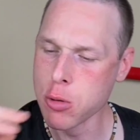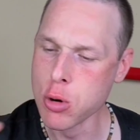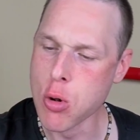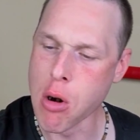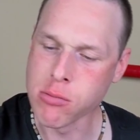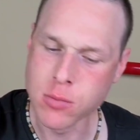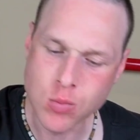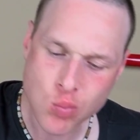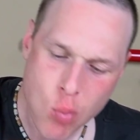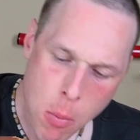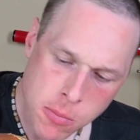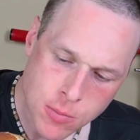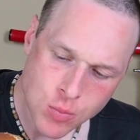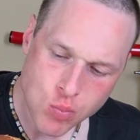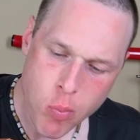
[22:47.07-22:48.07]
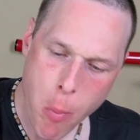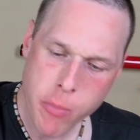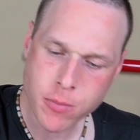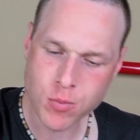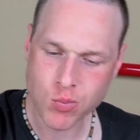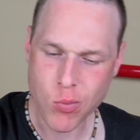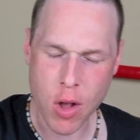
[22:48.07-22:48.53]
Ooh.
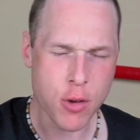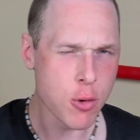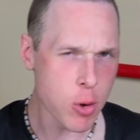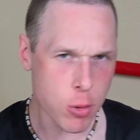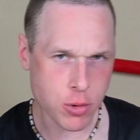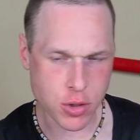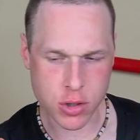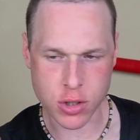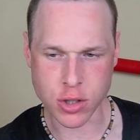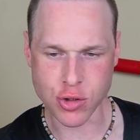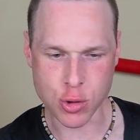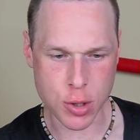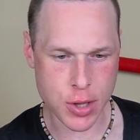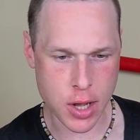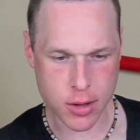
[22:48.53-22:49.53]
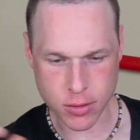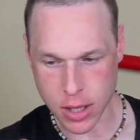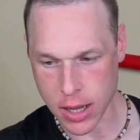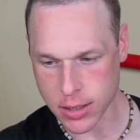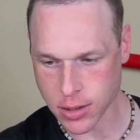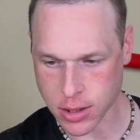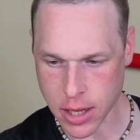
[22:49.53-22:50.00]
I knew I wasn't going to enjoy that
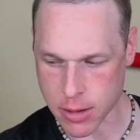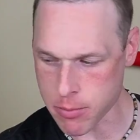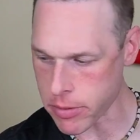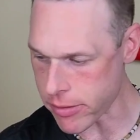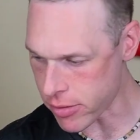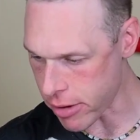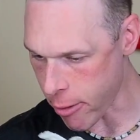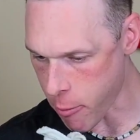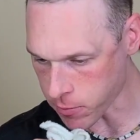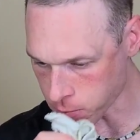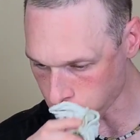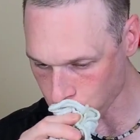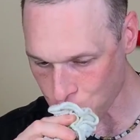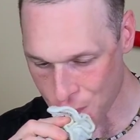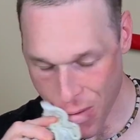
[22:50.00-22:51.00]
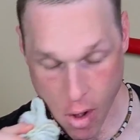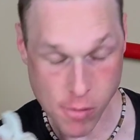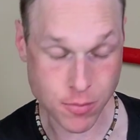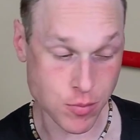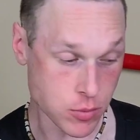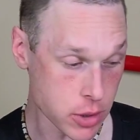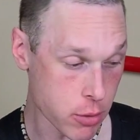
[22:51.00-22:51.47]
last end bit there.
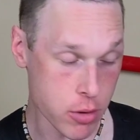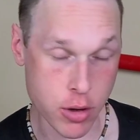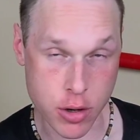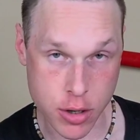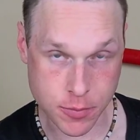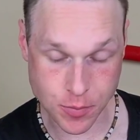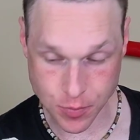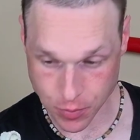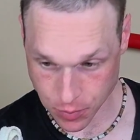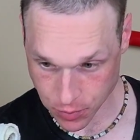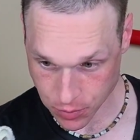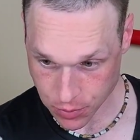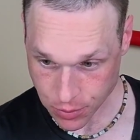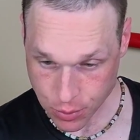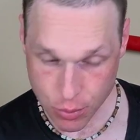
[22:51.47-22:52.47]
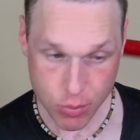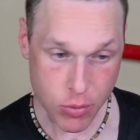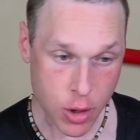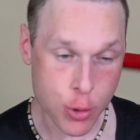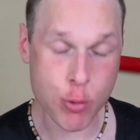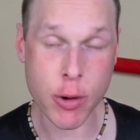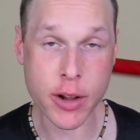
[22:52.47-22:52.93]
They were good.
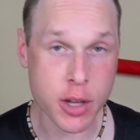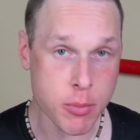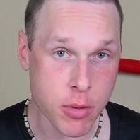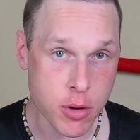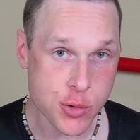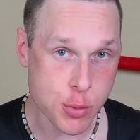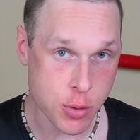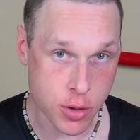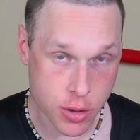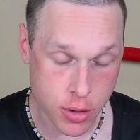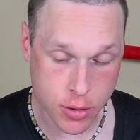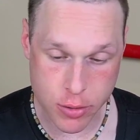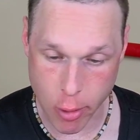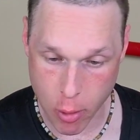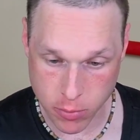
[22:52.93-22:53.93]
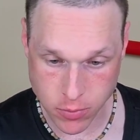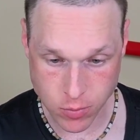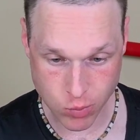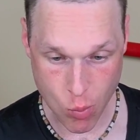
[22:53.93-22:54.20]
The wrecking balls were good though.